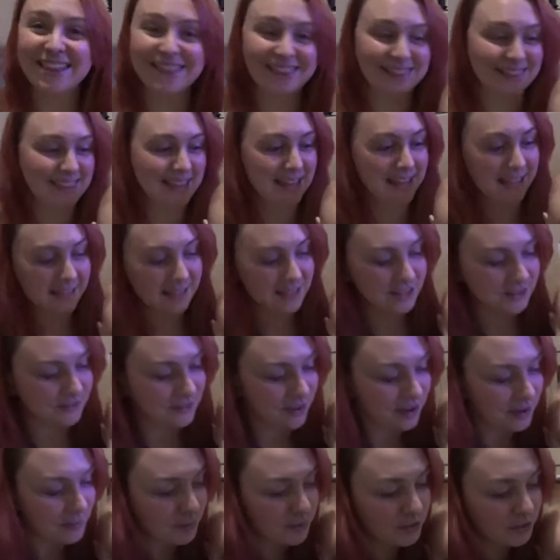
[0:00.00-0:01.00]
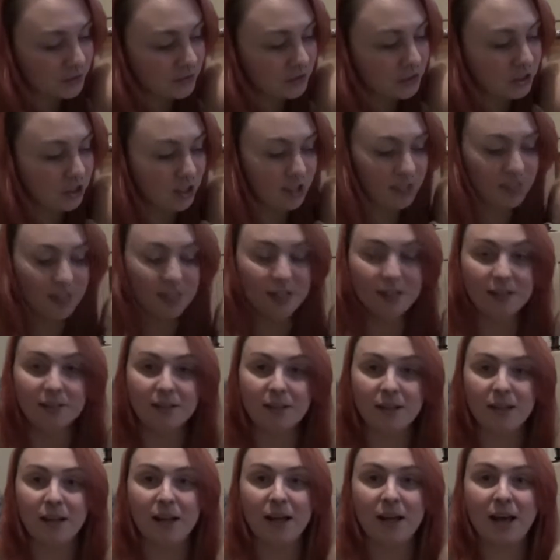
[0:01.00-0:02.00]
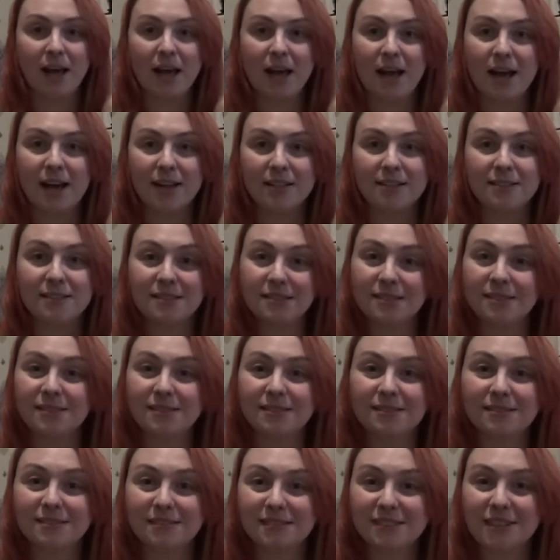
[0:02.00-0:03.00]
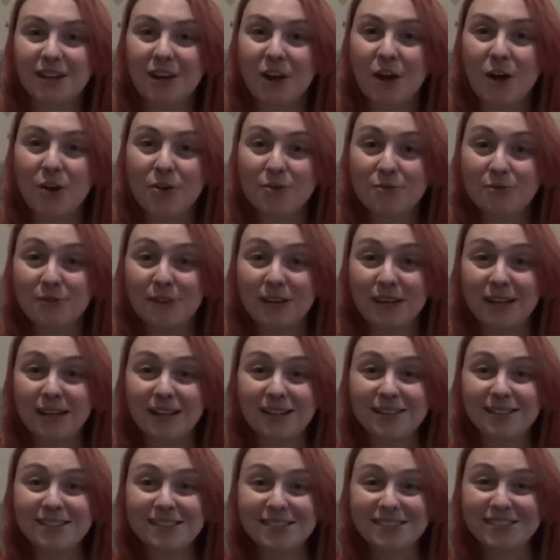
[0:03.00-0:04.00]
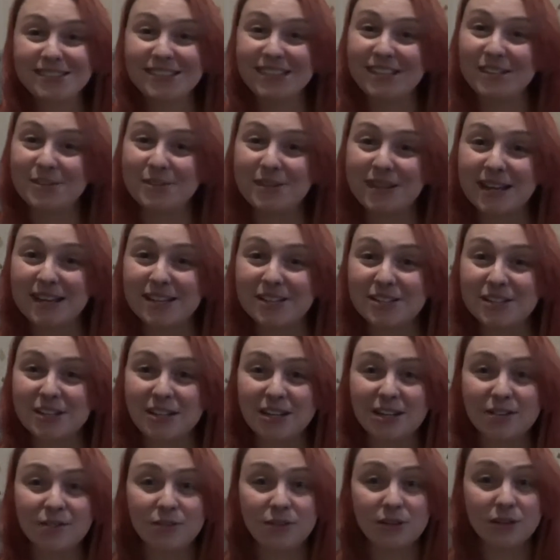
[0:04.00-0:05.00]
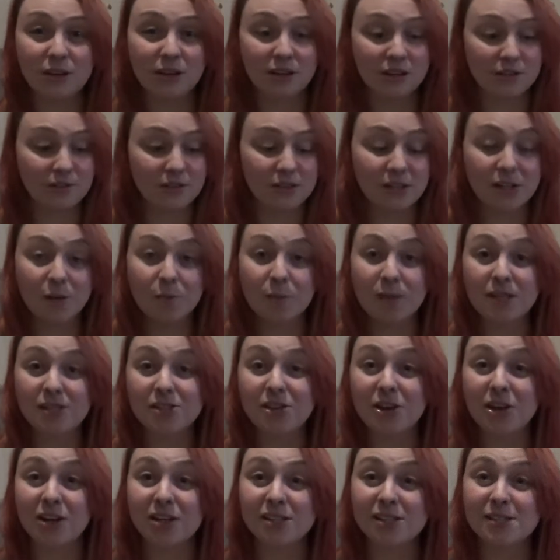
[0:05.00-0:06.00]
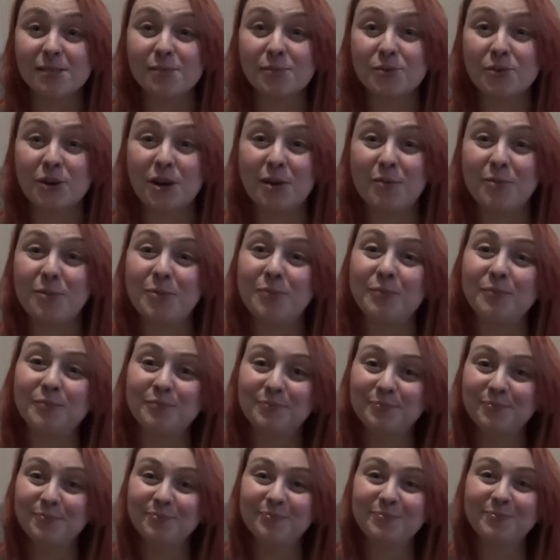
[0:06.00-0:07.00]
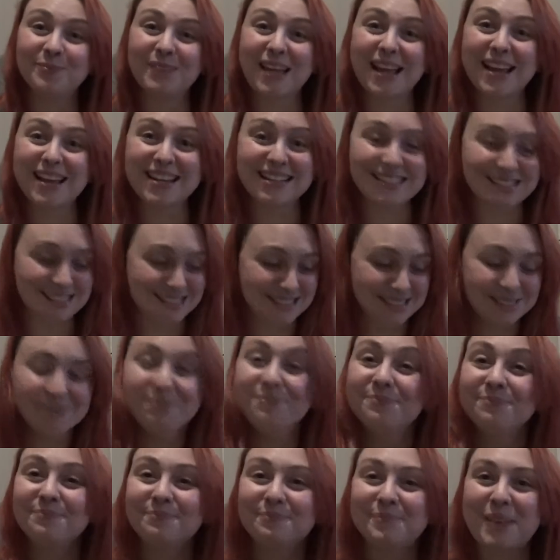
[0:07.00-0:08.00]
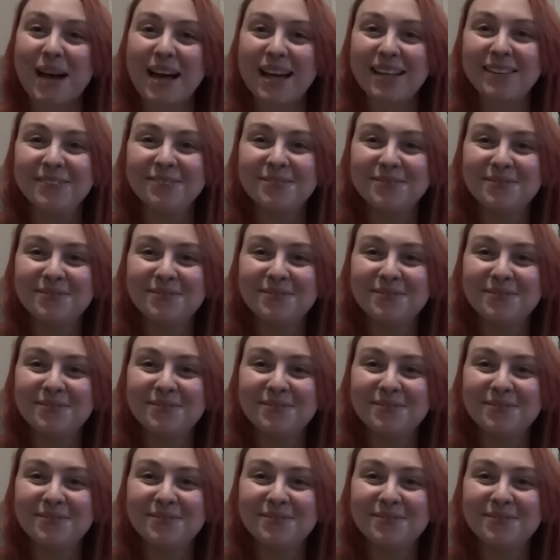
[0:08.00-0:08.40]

thank you very much for tuning in, and hopefully see you again soon. If you like the video, please like and subscribe. Thanks. Bye.